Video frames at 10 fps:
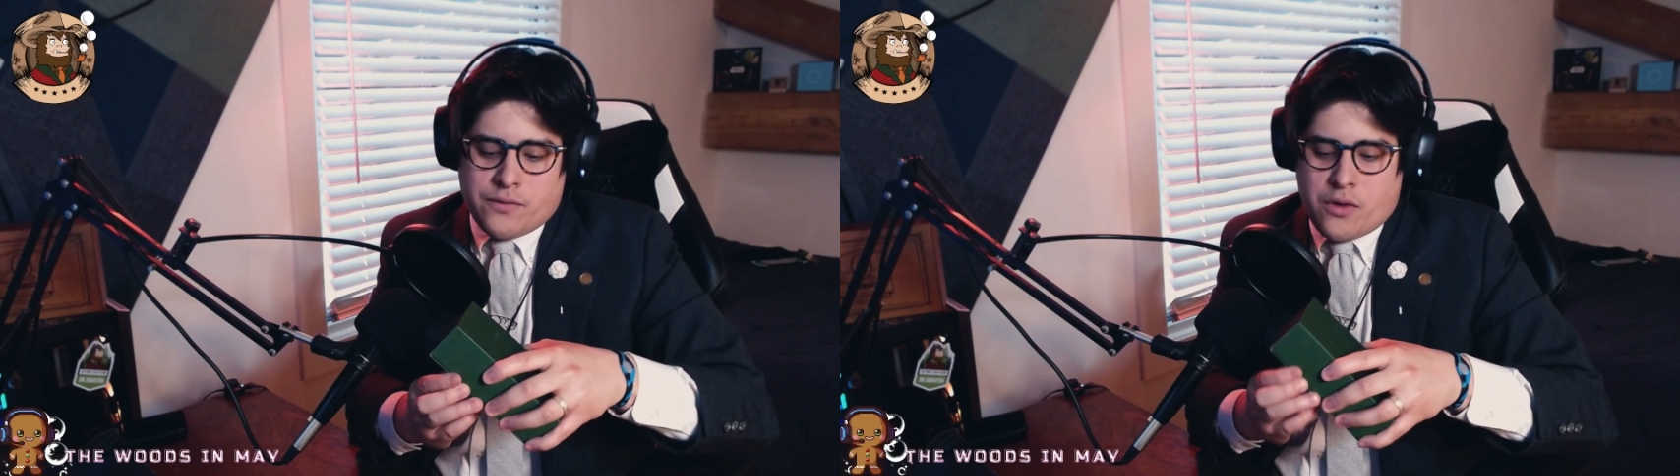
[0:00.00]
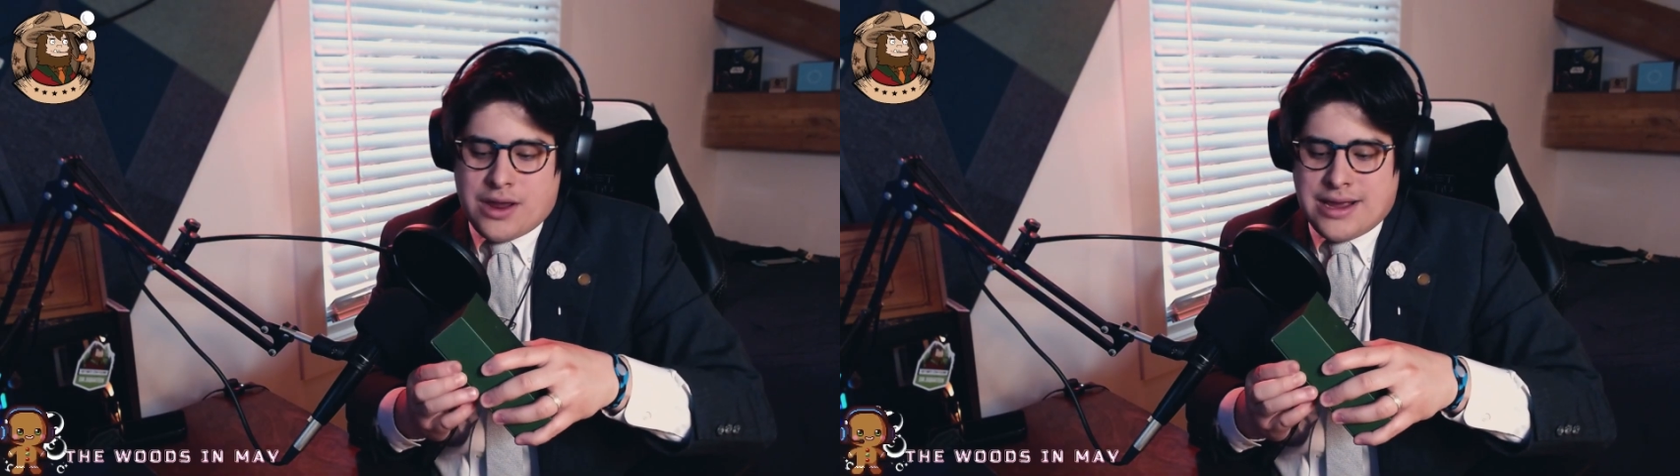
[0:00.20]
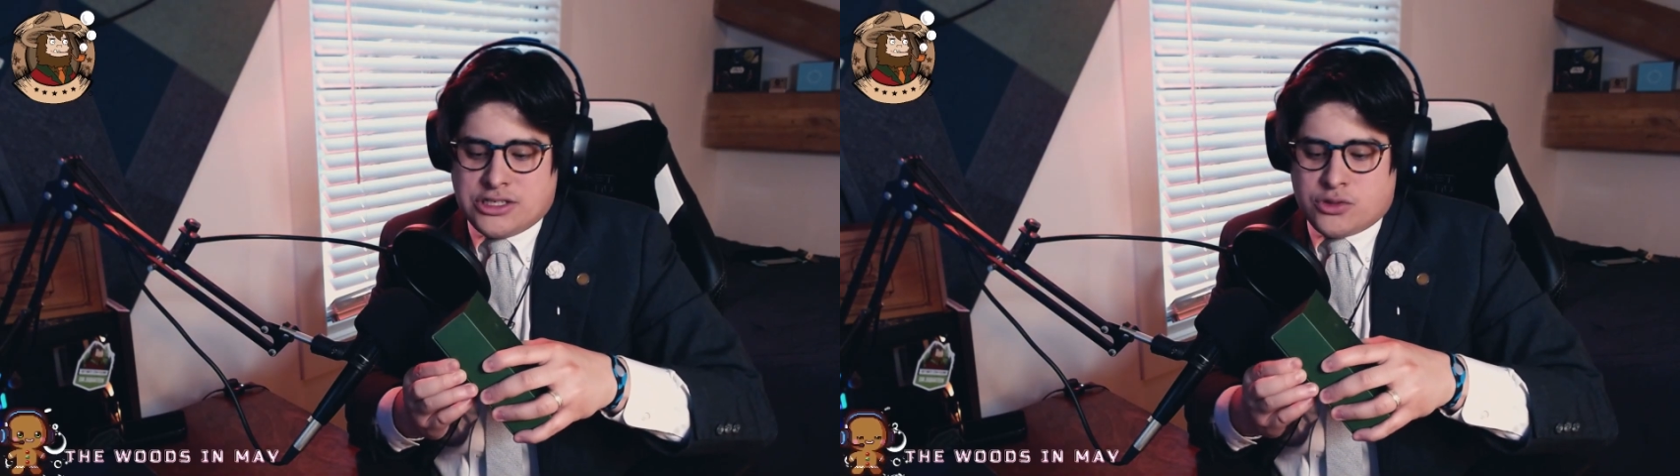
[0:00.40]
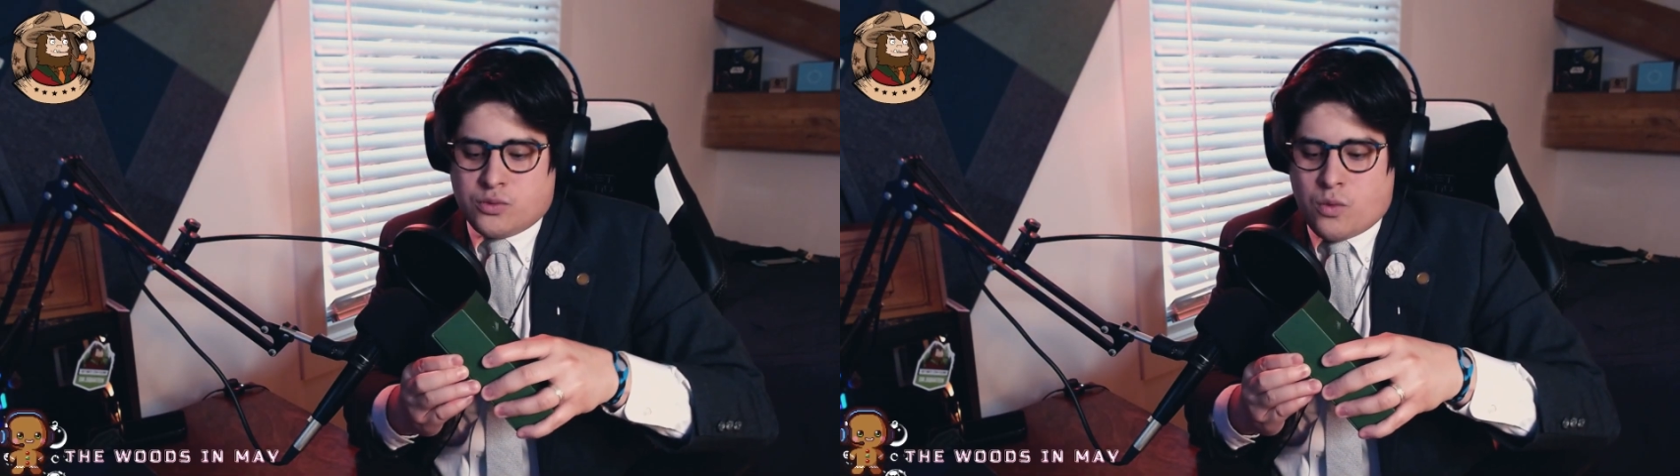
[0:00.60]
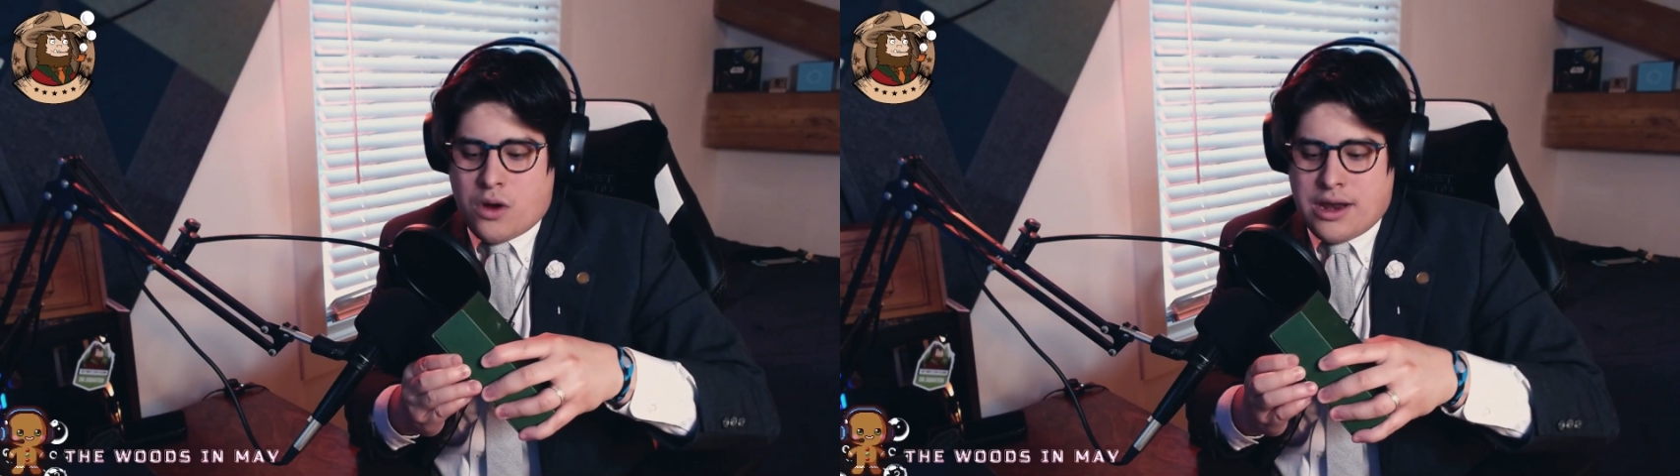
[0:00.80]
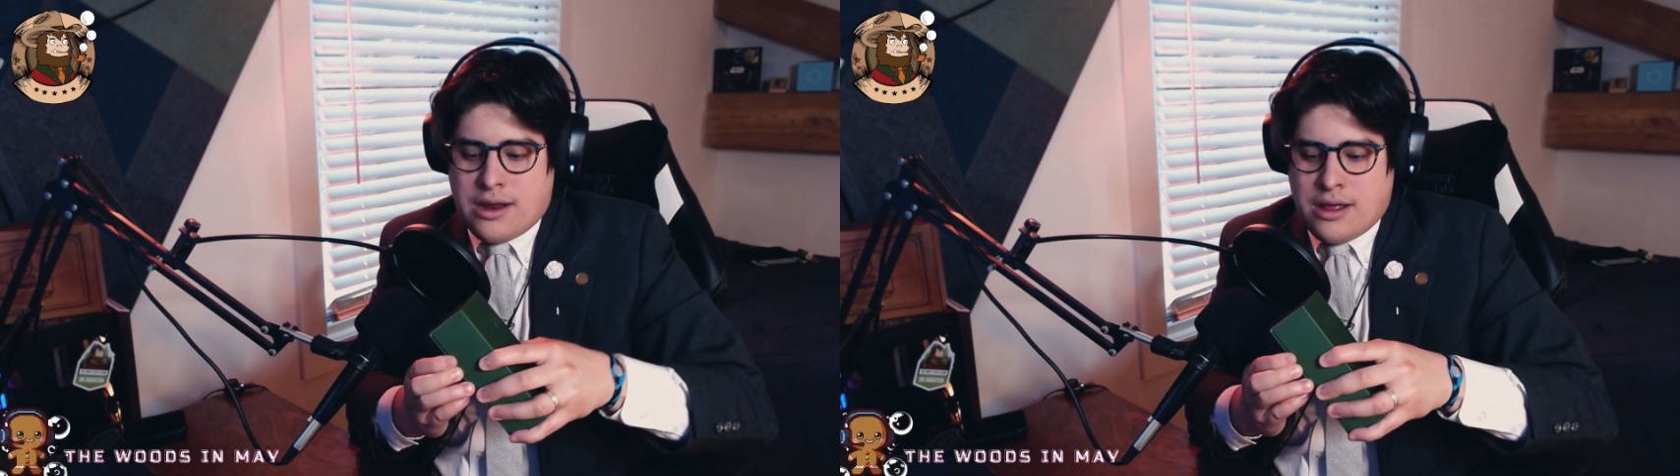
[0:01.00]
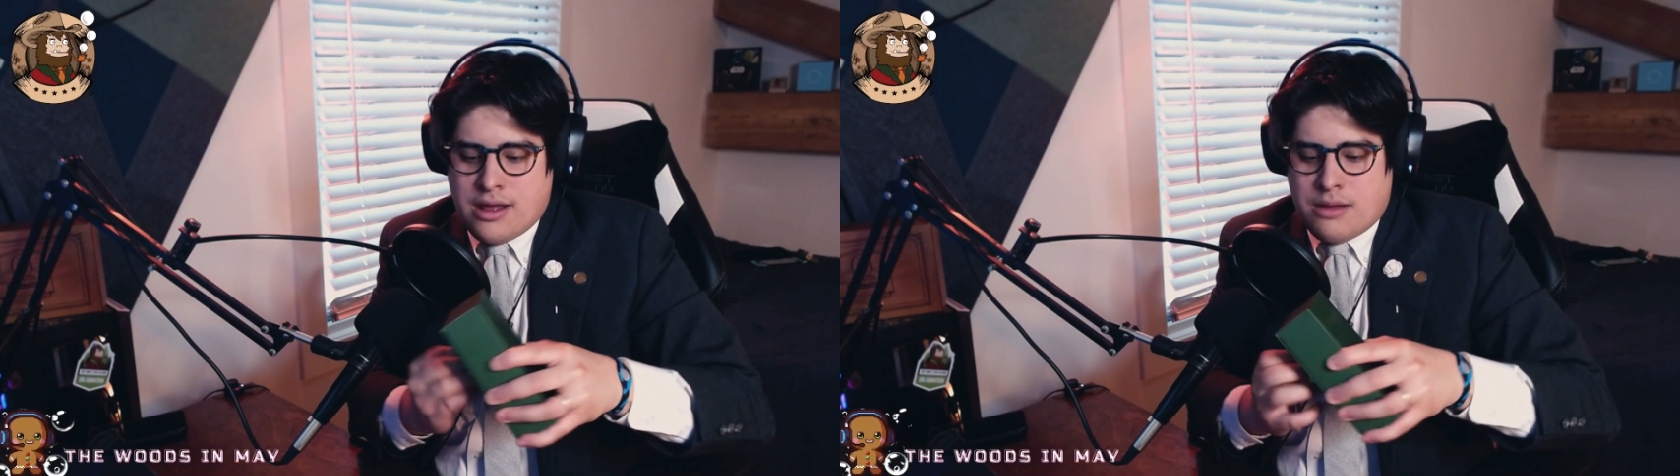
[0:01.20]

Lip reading: for each one.